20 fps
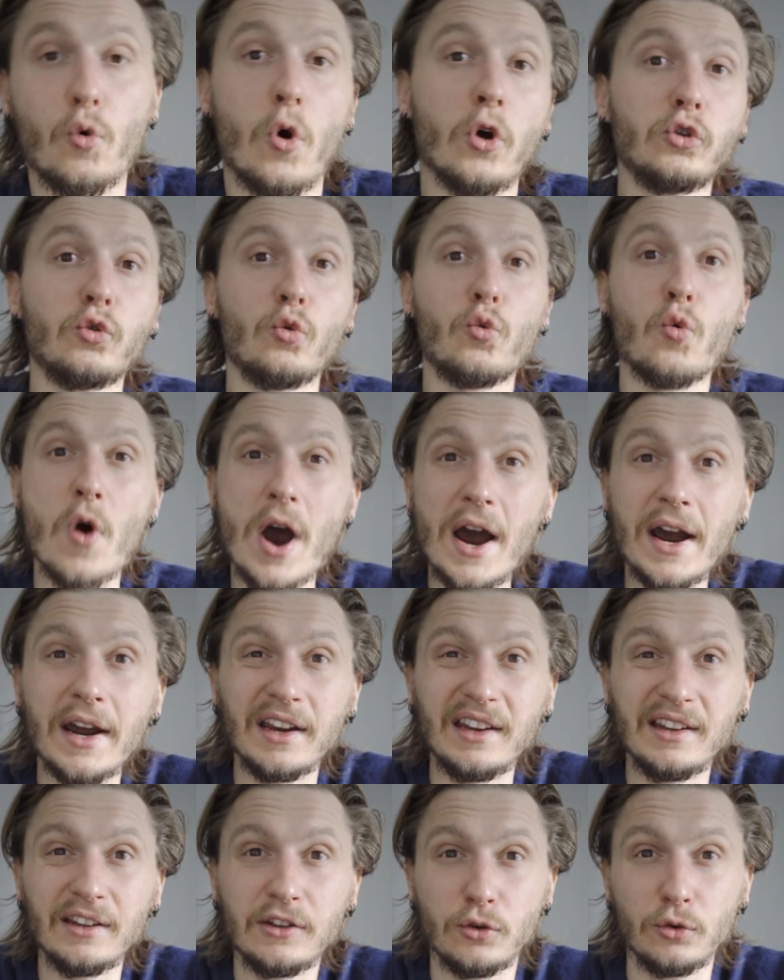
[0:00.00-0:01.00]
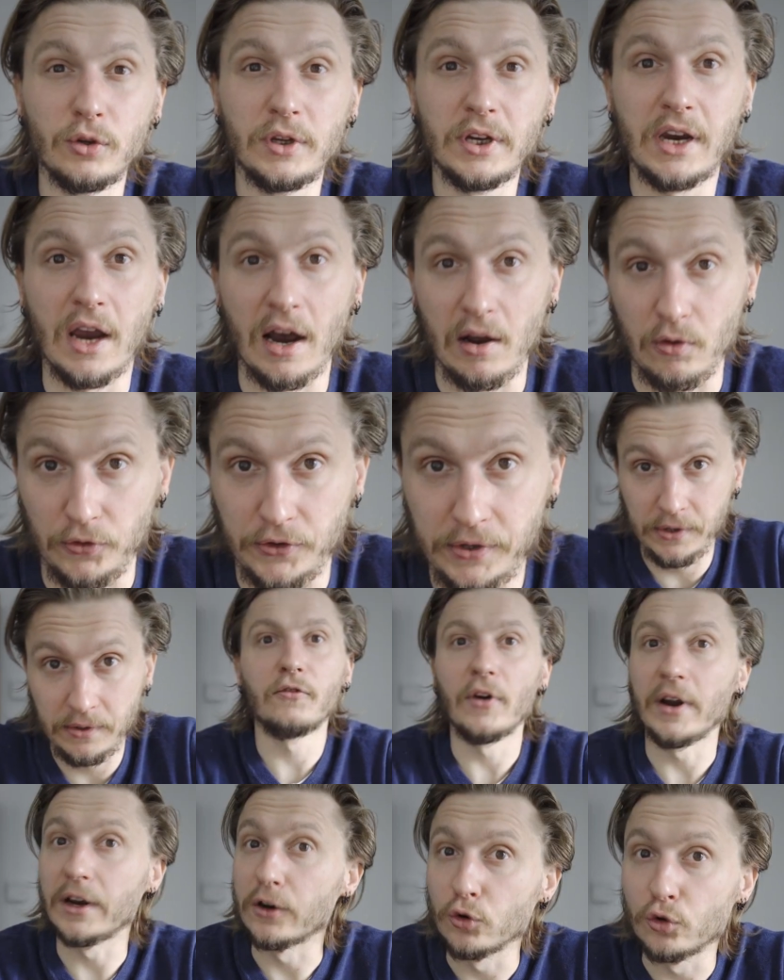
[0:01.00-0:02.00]
What wine to decant?
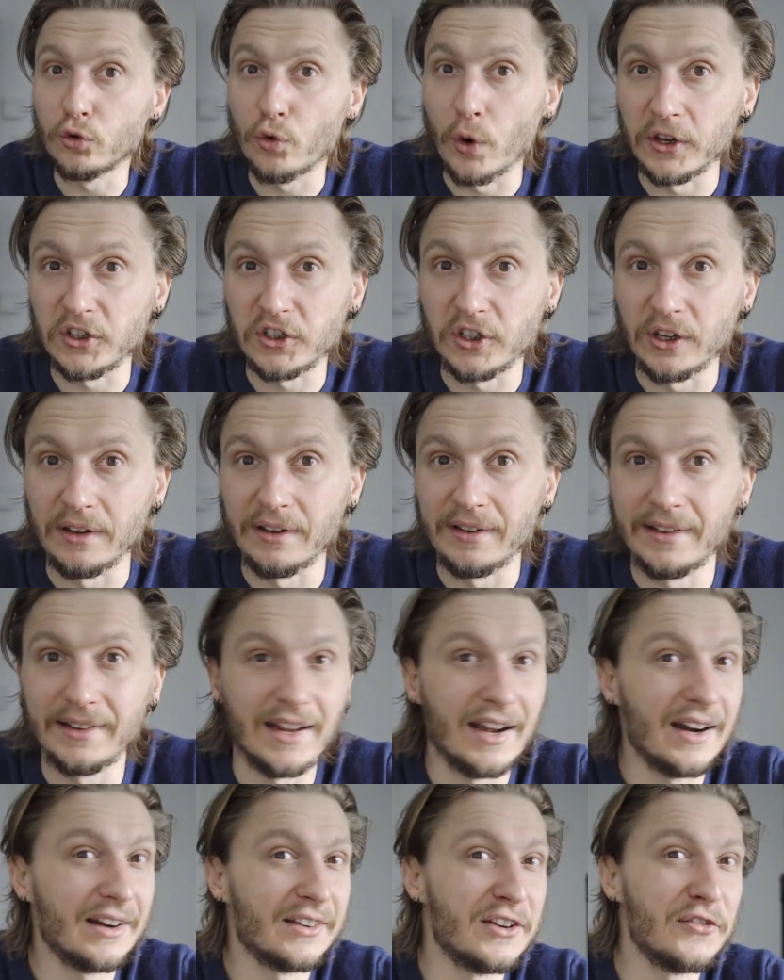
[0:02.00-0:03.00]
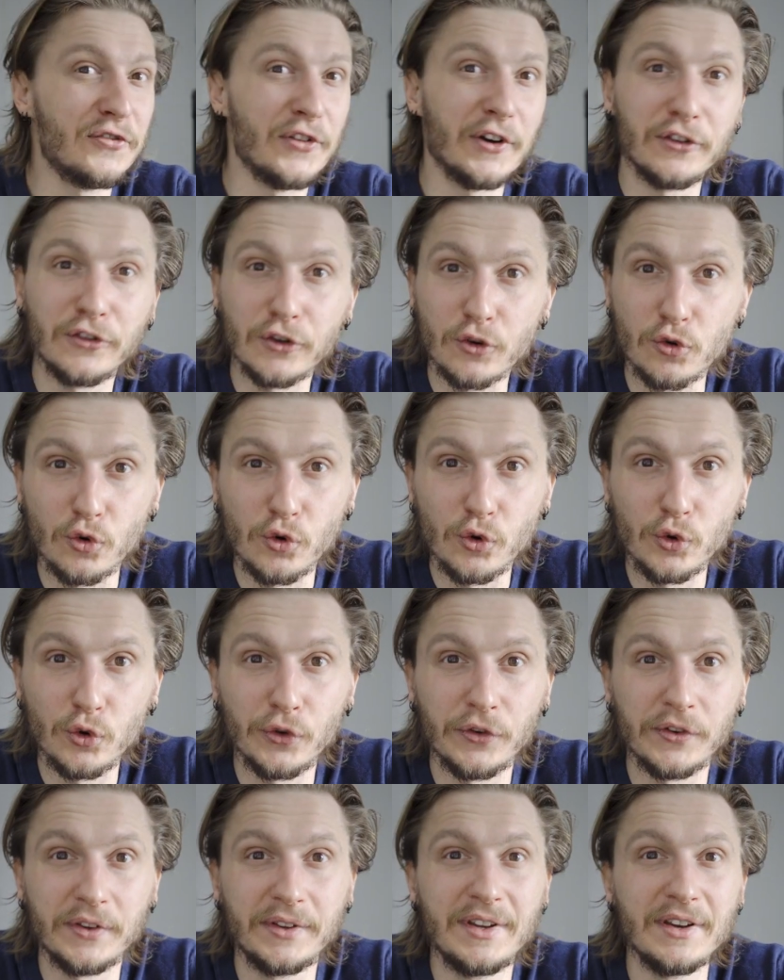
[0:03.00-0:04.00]
Very good question. There are different
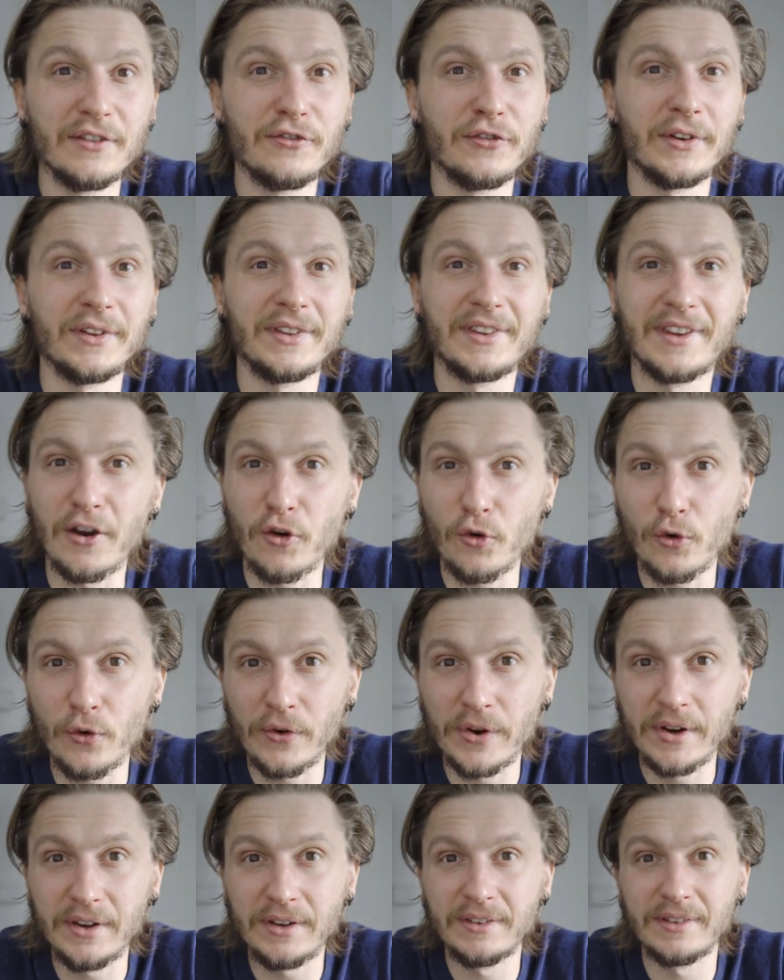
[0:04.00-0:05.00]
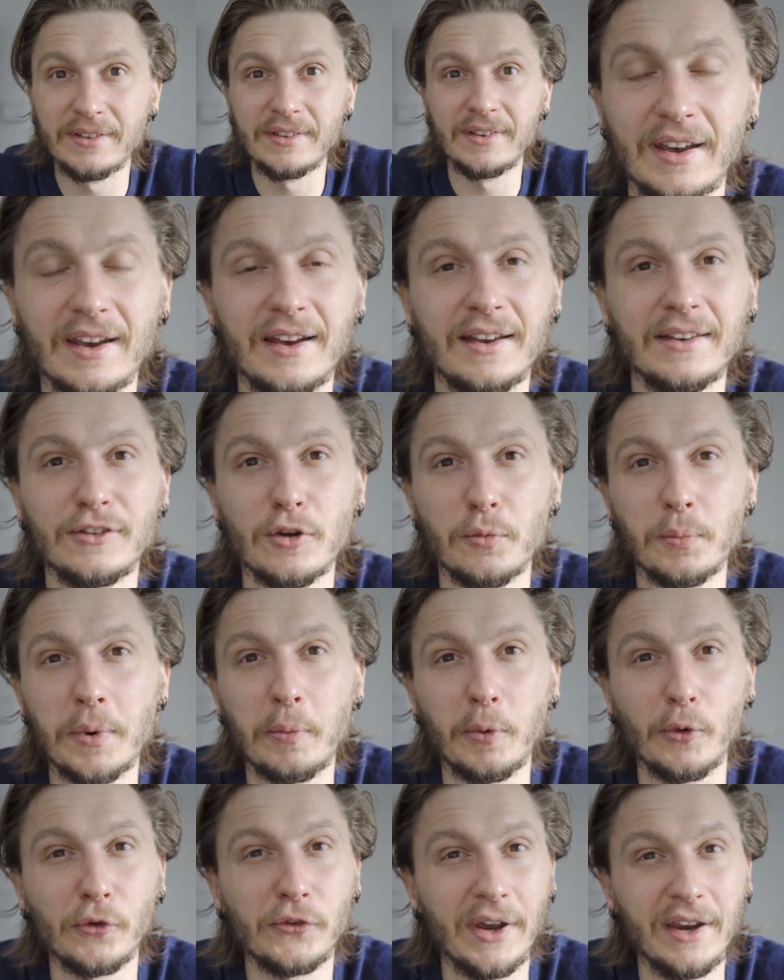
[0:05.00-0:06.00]
schools, different theories. Some
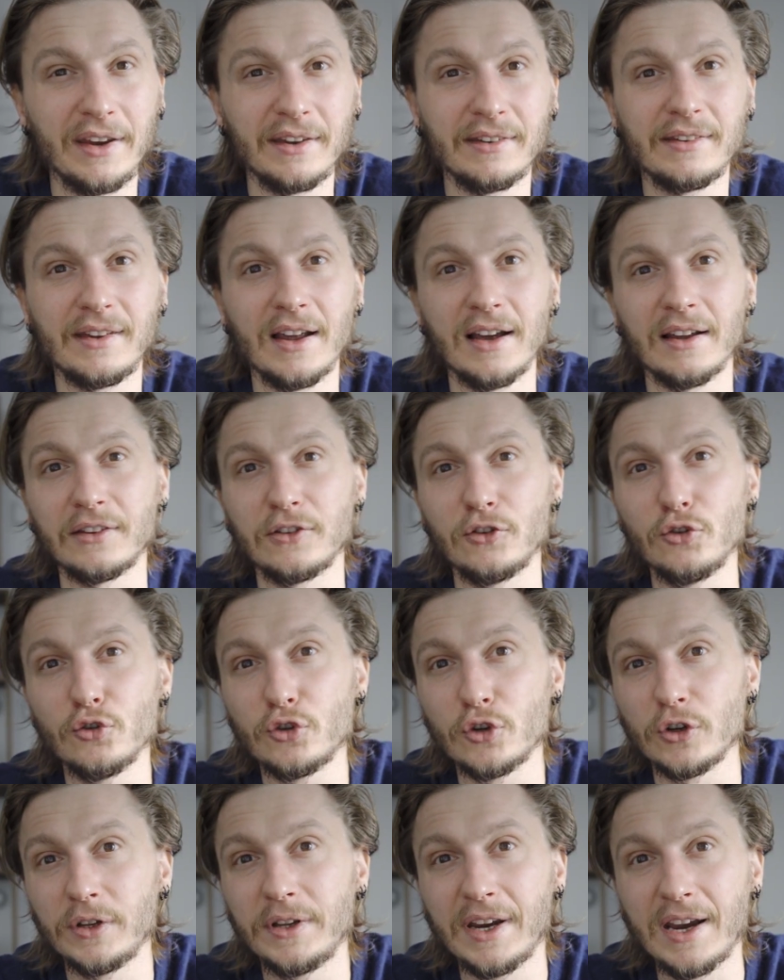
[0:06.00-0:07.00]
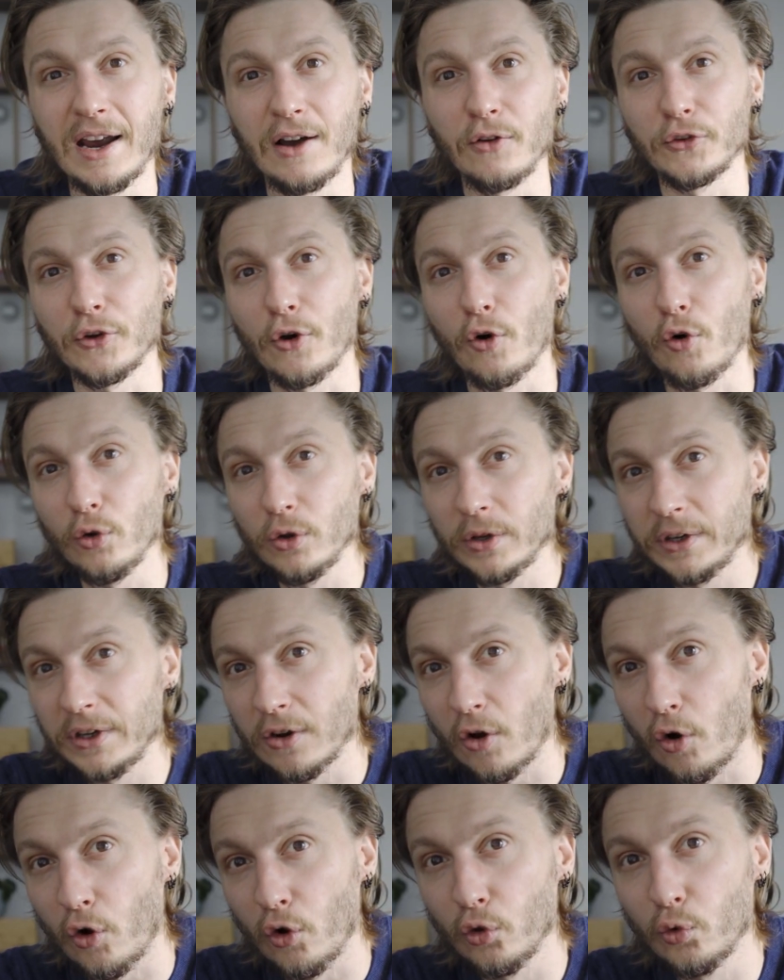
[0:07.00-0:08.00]
people say is that you should decant
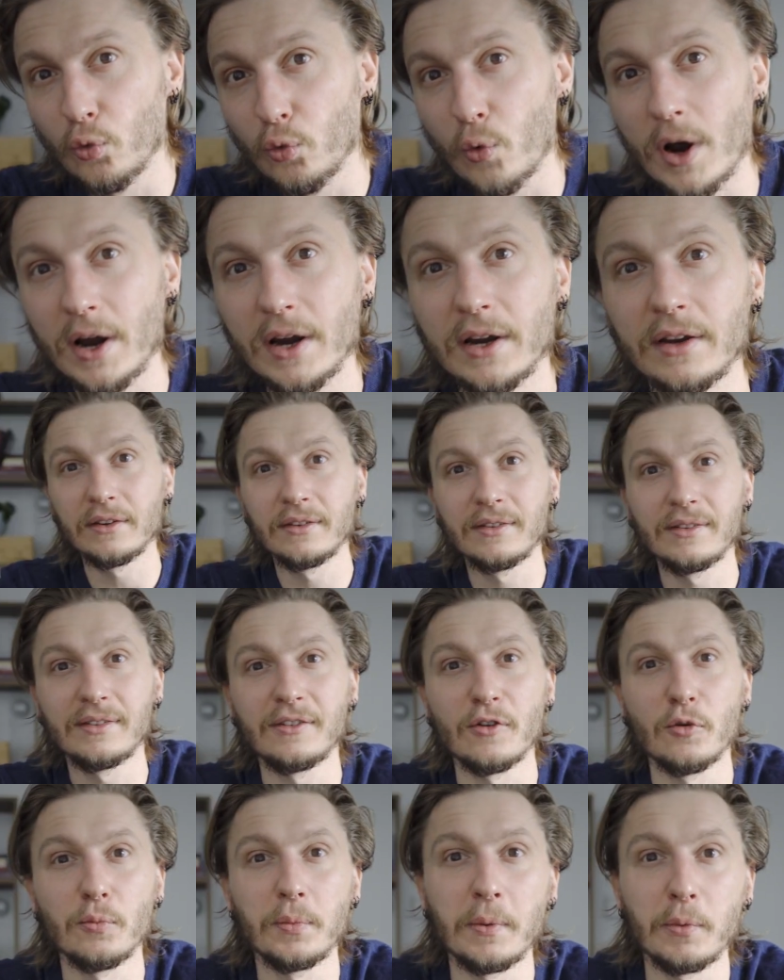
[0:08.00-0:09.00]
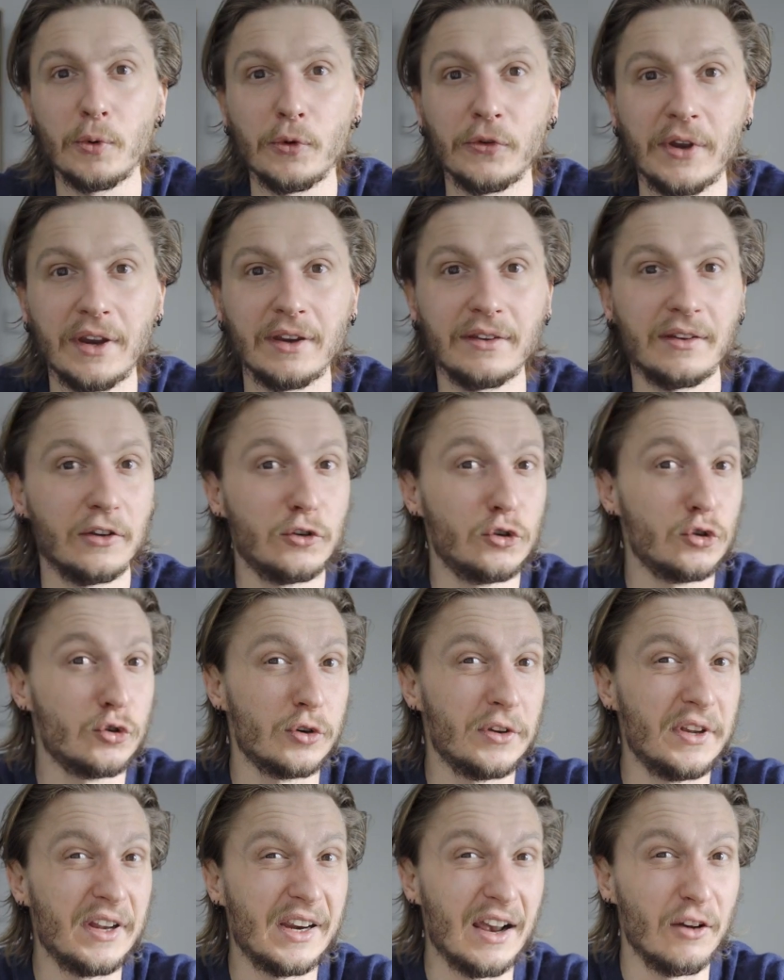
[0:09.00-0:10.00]
only old wines. Some people say is that you
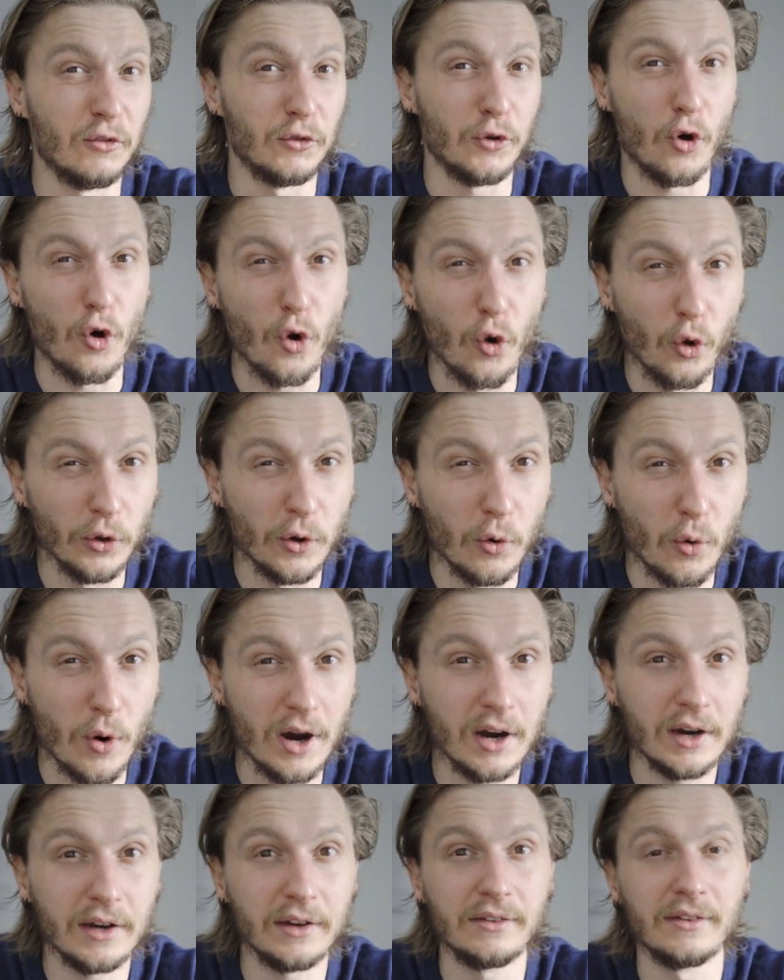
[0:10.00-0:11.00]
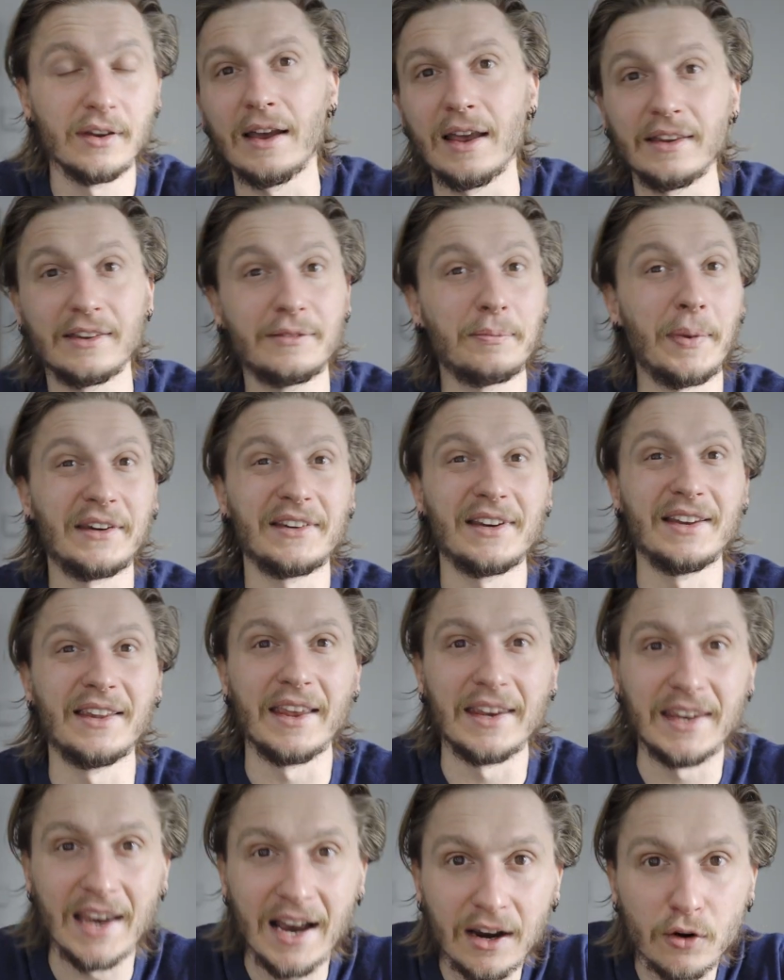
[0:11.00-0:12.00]
should decant all the wines, especially
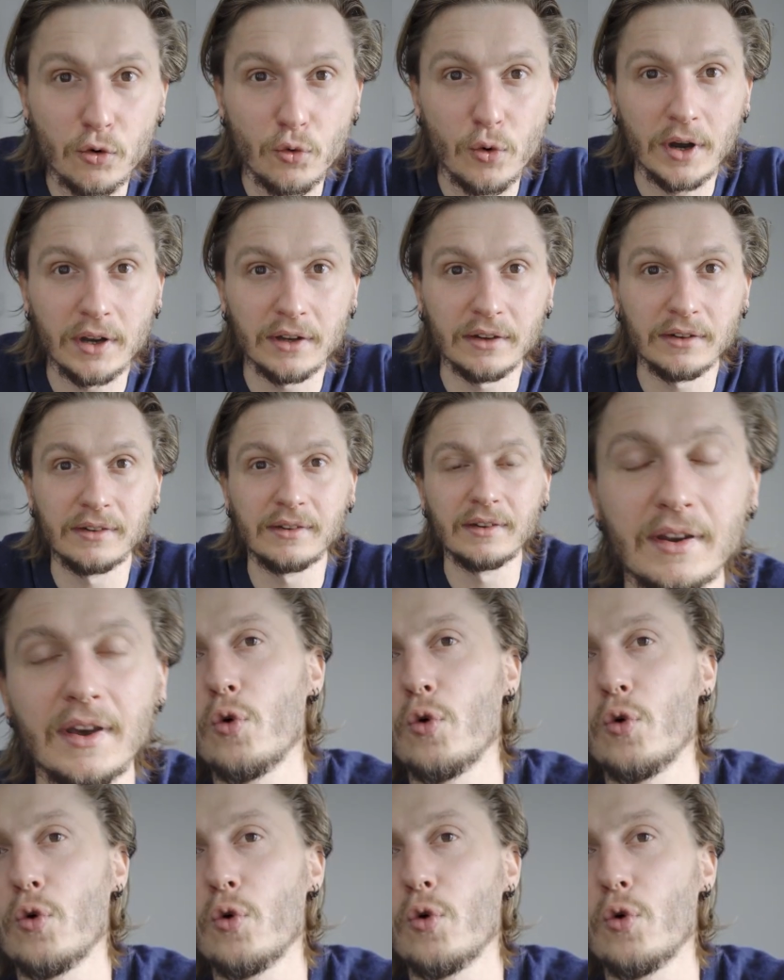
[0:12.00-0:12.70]
the young ones.